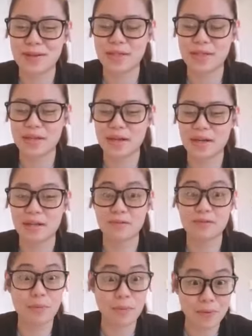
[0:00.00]
exercises
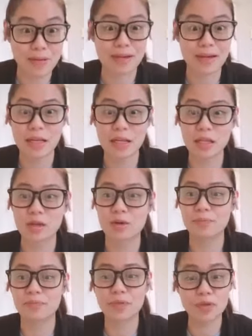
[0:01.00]
from the beginning.
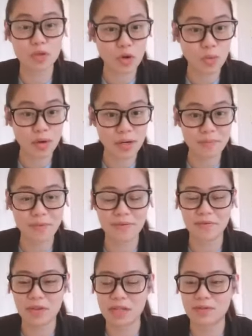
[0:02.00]
So, don't worry
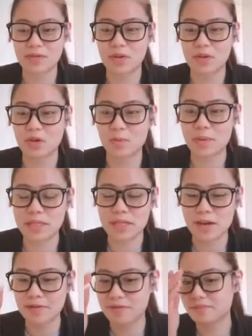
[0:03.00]
if things feel a little bit
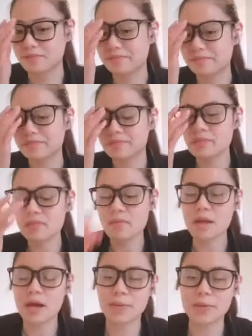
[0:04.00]
tough.
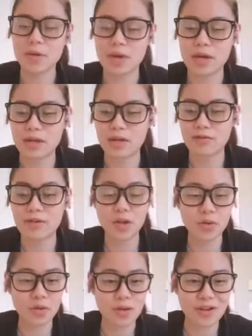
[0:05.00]
Um, you can uh,
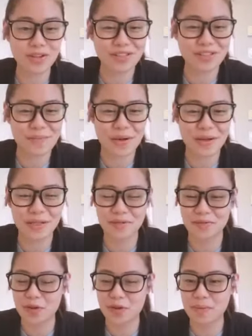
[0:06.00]
follow along to the best
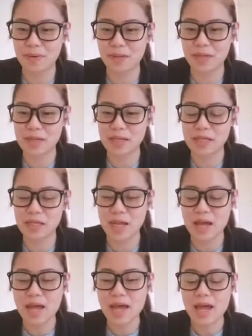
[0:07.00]
of your abilities
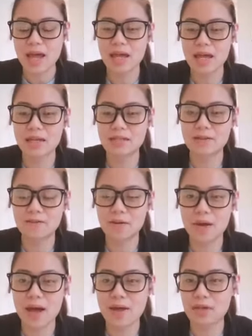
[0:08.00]
and if
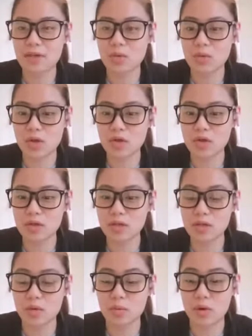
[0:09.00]
you have any
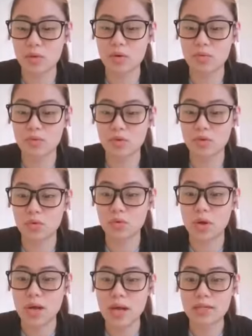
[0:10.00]
questions, you're welcome
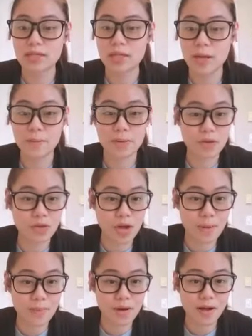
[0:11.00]
to type in the
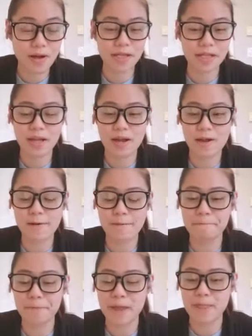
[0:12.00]
chat box
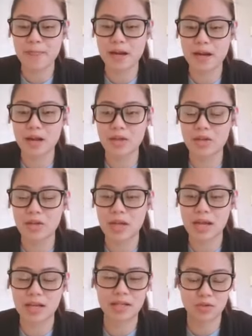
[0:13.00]
um, and then I could
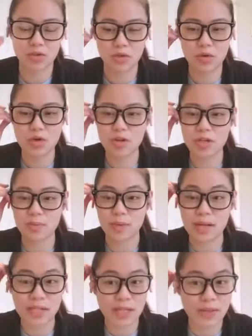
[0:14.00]
answer the questions when
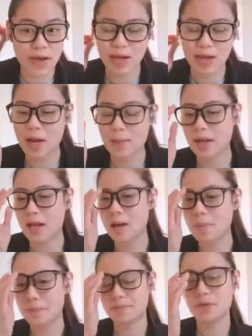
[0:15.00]
I see that coming
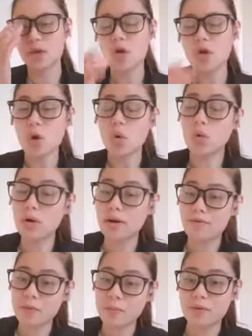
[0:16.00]
up. Or
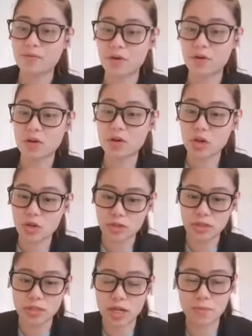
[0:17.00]
if you prefer not
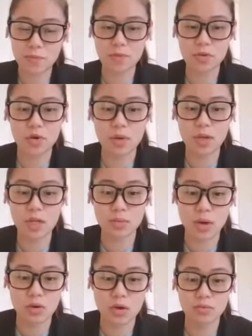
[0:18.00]
to type, you're always
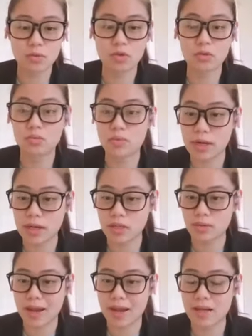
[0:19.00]
welcome to raise
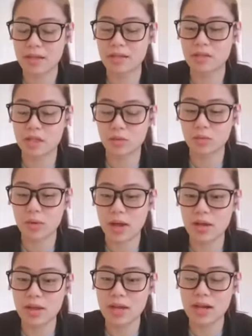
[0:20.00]
your hand as
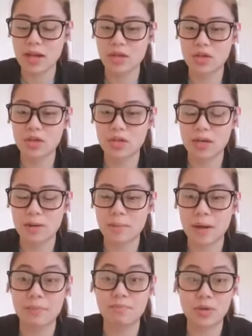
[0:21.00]
well. And I could um,
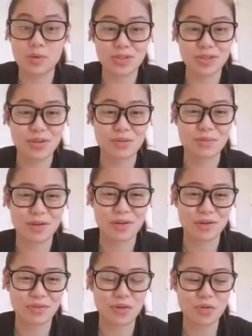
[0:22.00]
unmute your
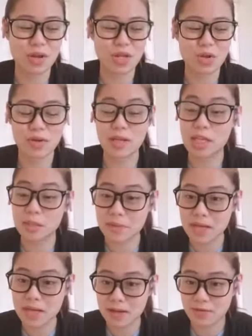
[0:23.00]
microphone and you can
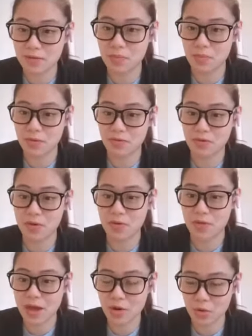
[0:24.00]
speak if you prefer
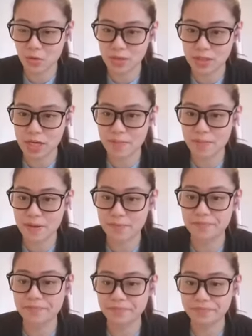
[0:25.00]
that over
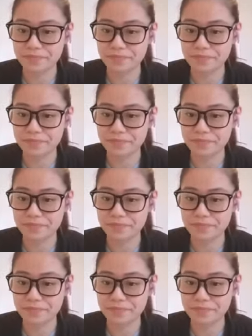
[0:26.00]
typing.